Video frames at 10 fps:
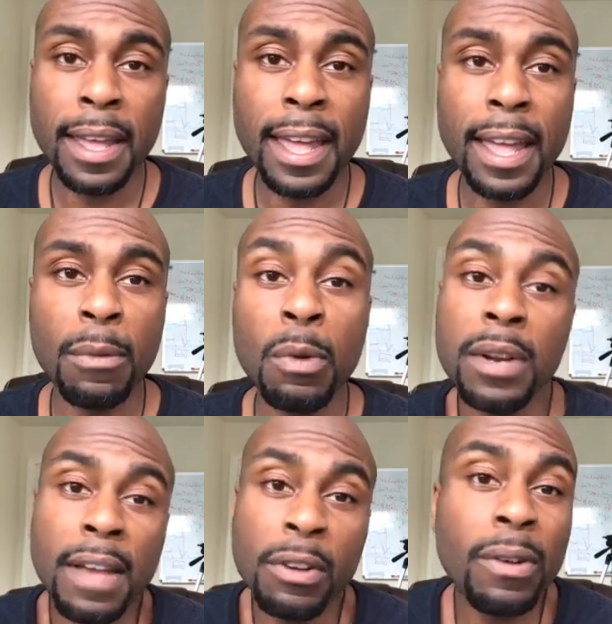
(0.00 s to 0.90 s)
and we
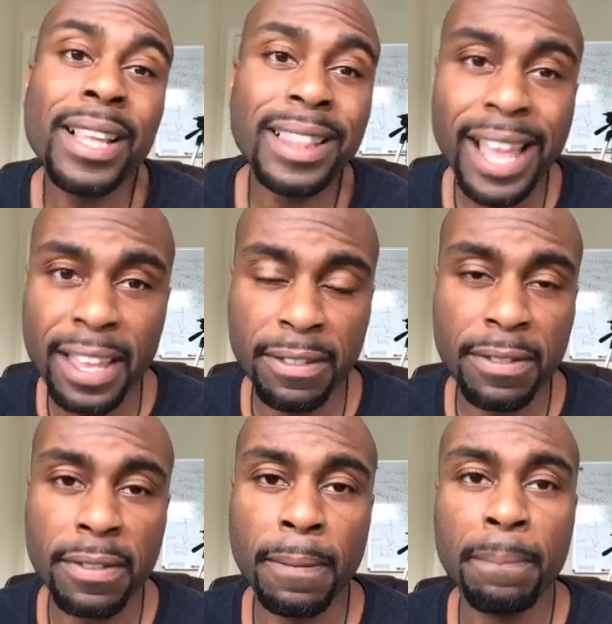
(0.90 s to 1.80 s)
want to have a great
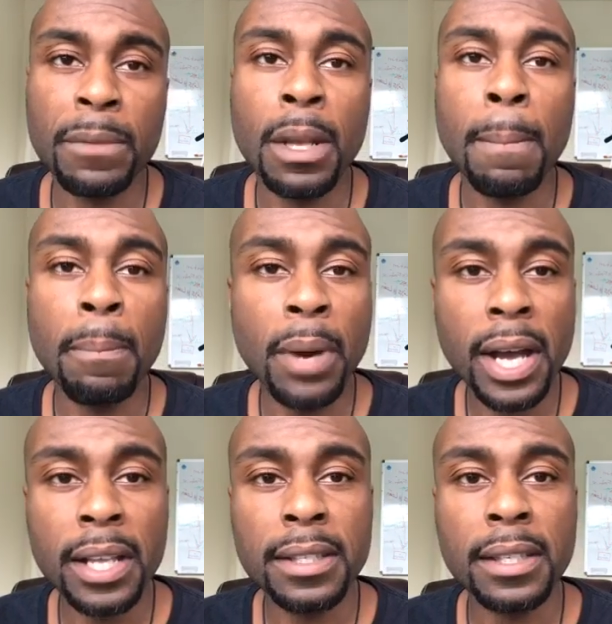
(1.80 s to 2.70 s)
life.
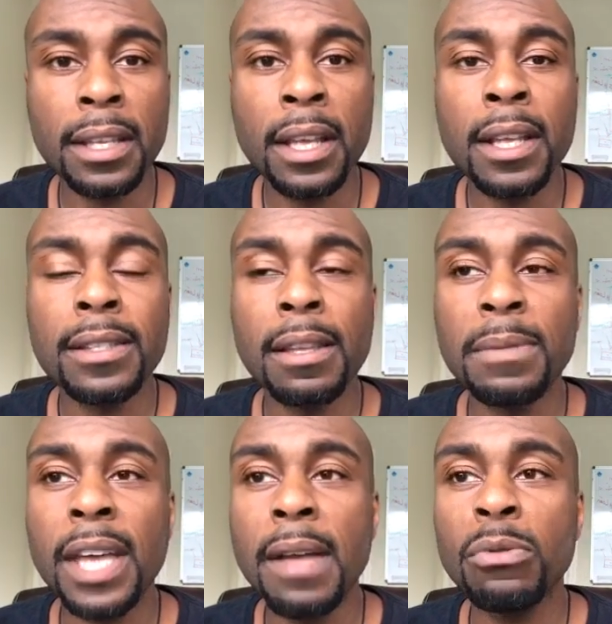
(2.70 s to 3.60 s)
But
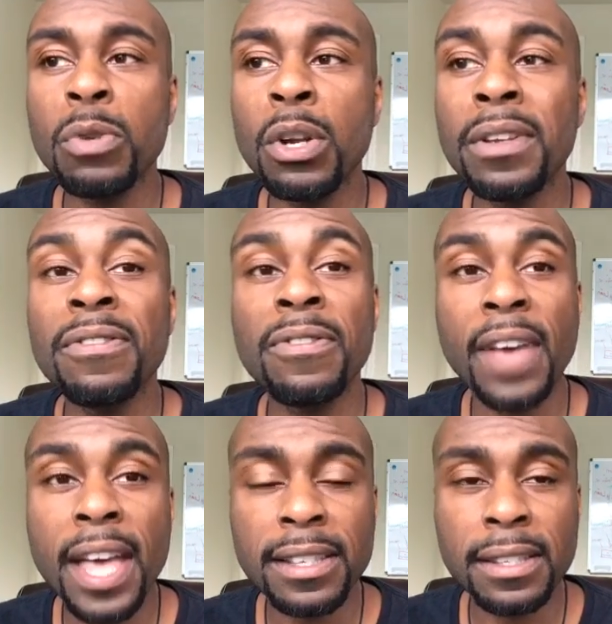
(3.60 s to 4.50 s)
sometimes we don't
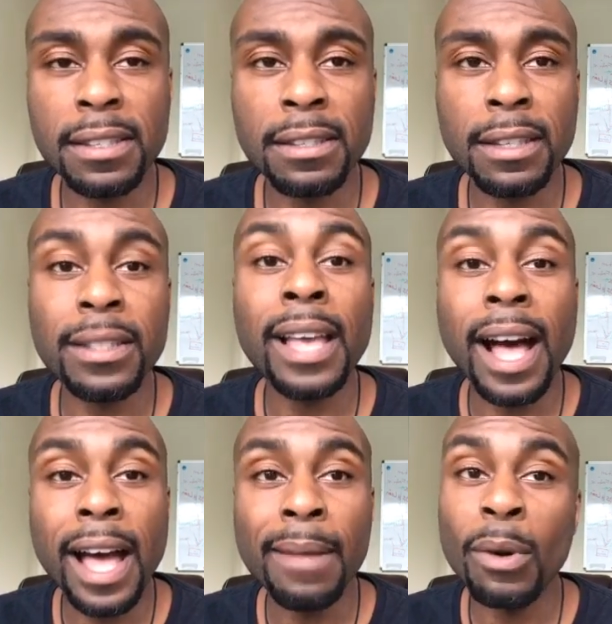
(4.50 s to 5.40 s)
invest the
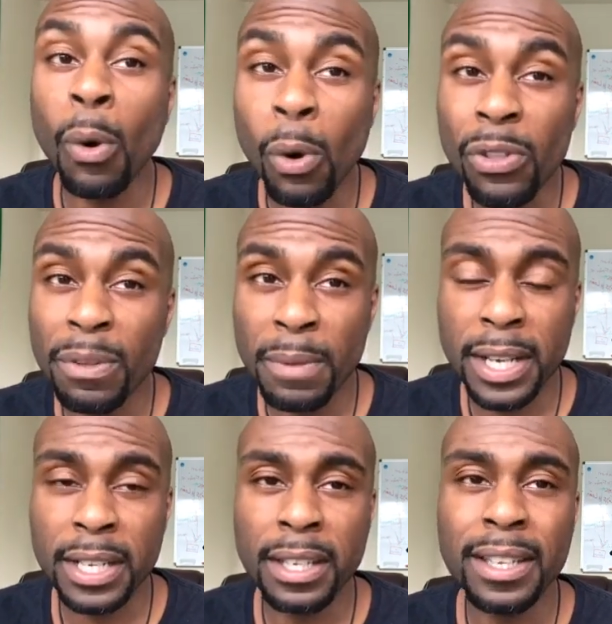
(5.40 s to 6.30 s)
time or the
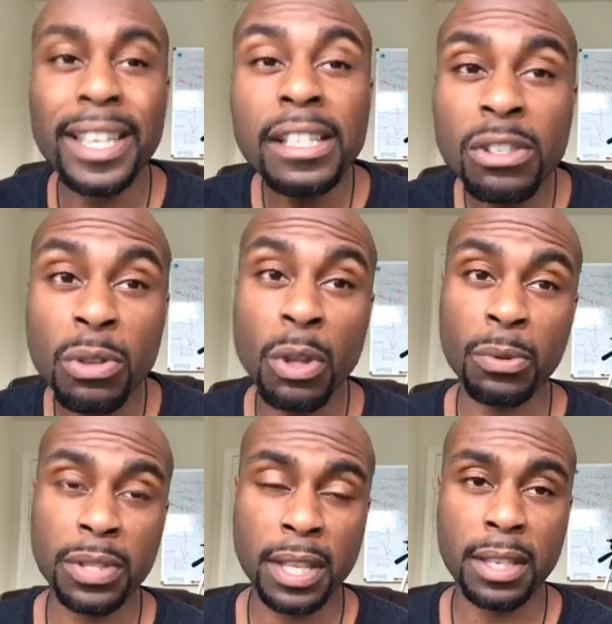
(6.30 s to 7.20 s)
money into
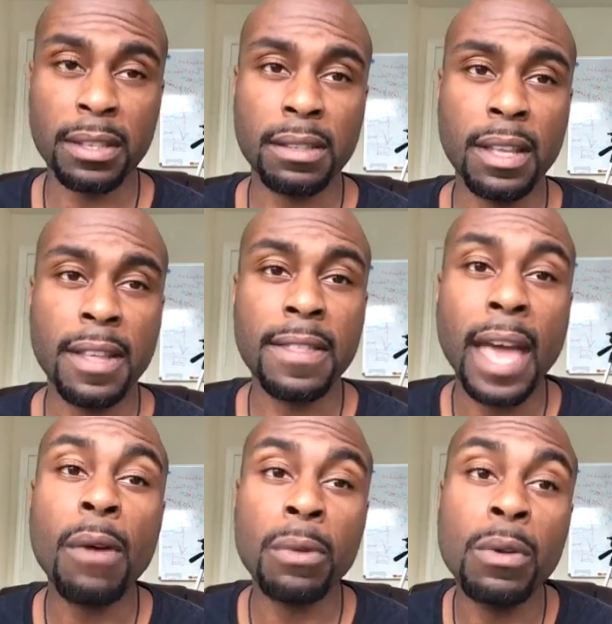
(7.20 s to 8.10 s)
those things
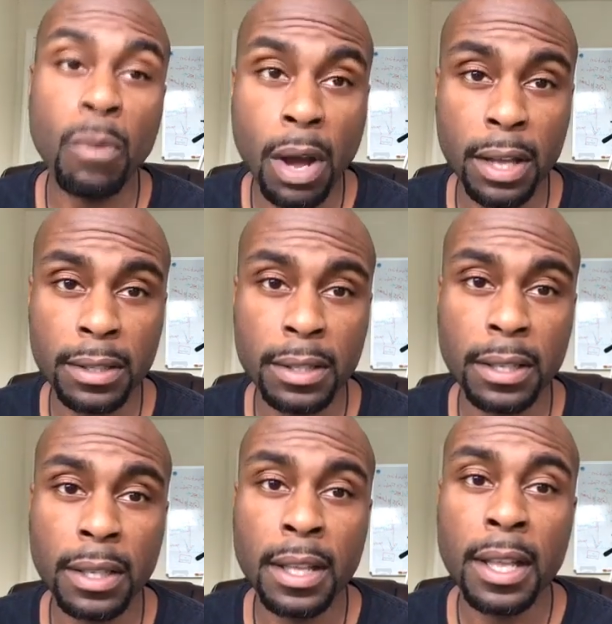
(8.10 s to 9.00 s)
that we want.
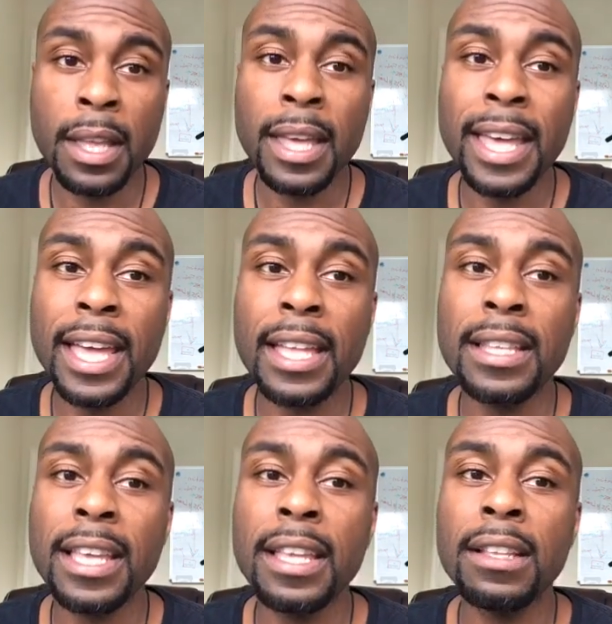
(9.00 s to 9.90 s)

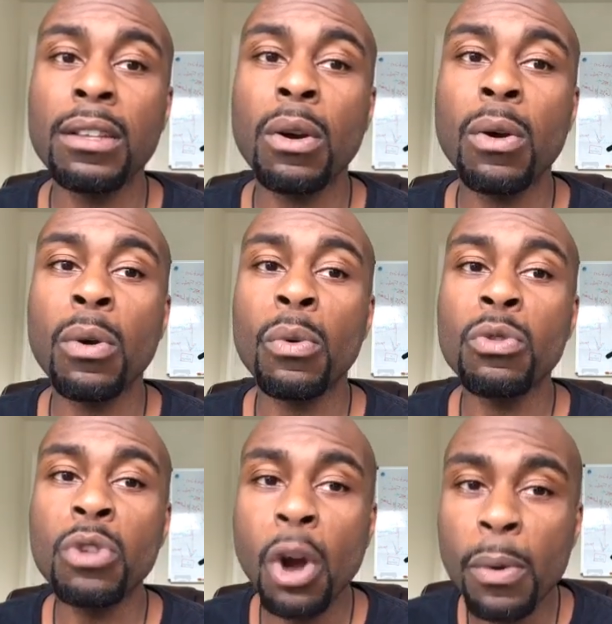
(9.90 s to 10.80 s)
And in
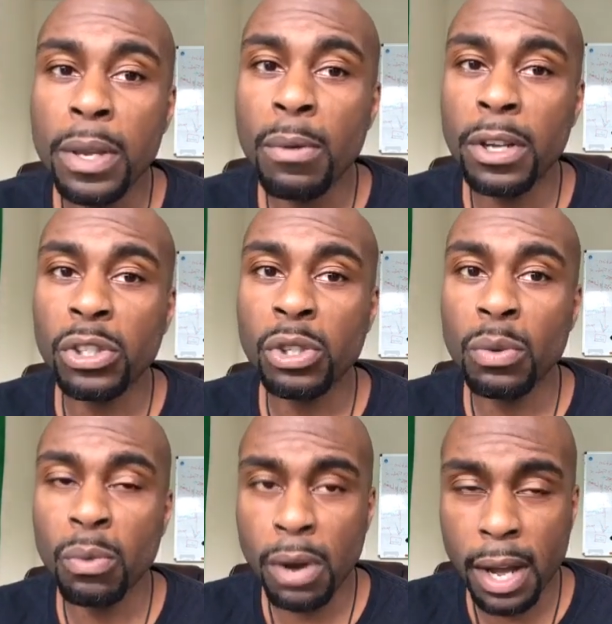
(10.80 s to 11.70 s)
knowing what
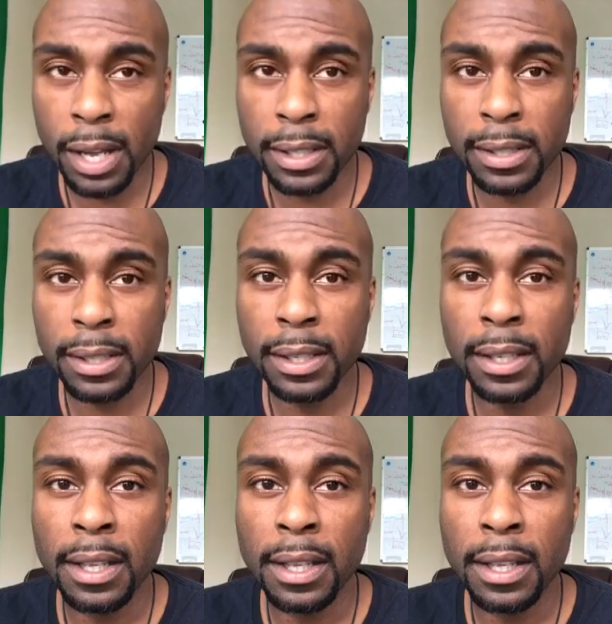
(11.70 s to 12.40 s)
you want,